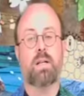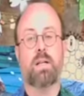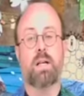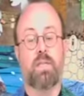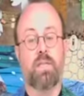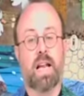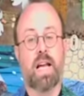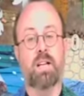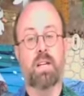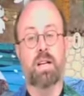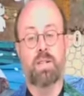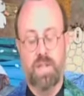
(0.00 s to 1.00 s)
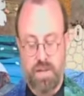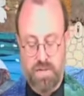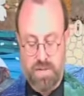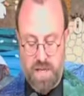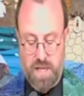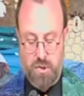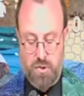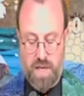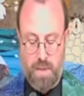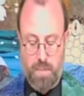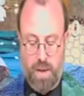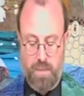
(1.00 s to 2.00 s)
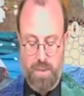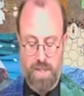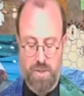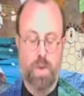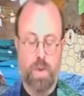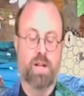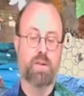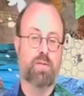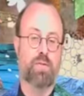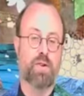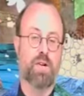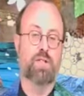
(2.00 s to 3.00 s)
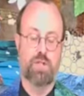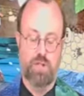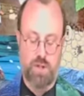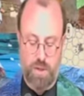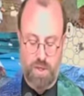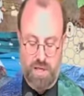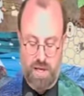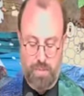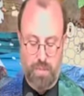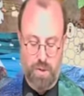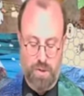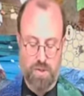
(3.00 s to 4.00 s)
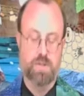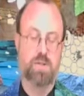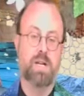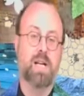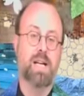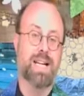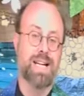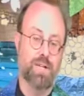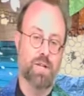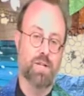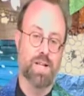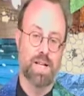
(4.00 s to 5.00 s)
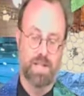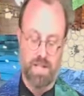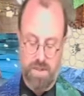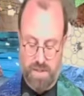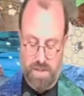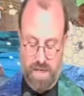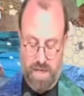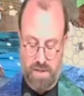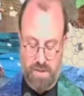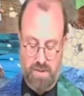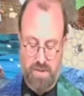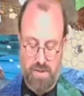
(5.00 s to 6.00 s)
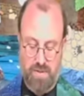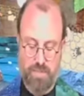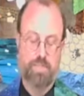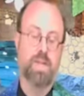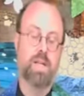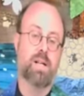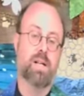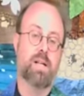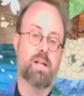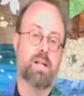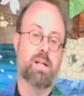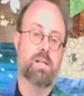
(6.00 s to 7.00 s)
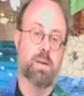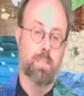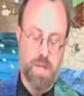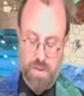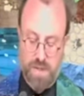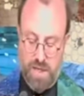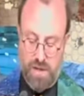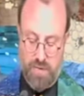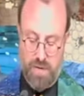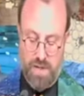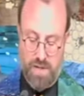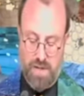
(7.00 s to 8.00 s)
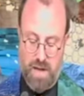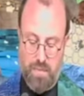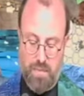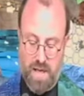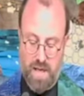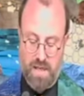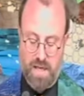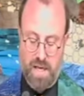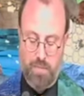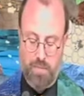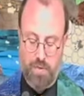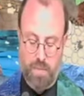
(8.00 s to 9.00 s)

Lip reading: In the late 19th century, he published one of the first Jewish hymn books in the United States. The music for this hymn then came from